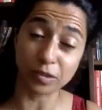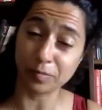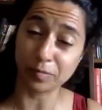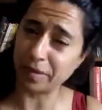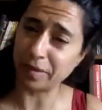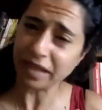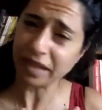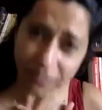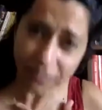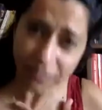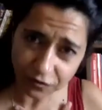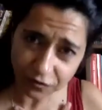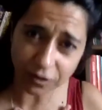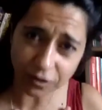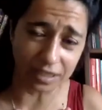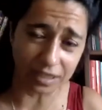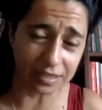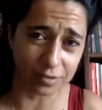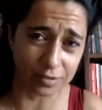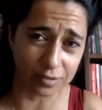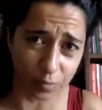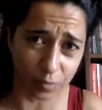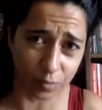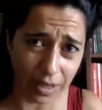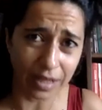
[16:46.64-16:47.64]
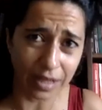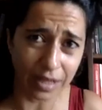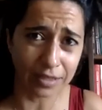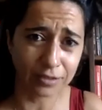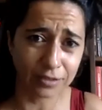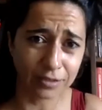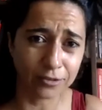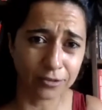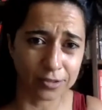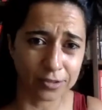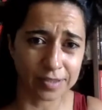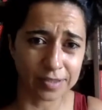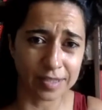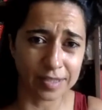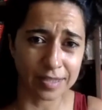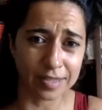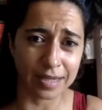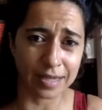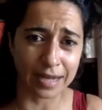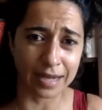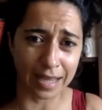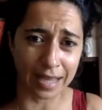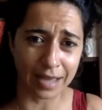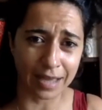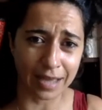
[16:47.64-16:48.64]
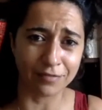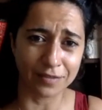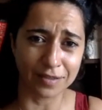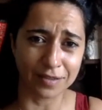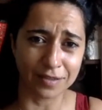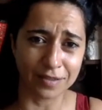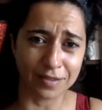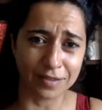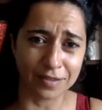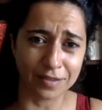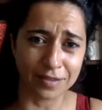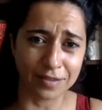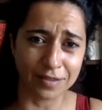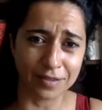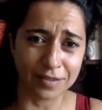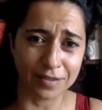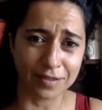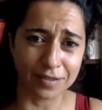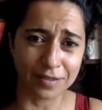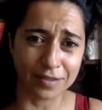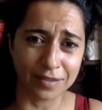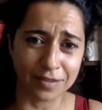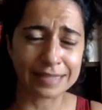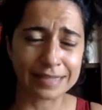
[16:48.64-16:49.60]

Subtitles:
painful as well to see that I have this side.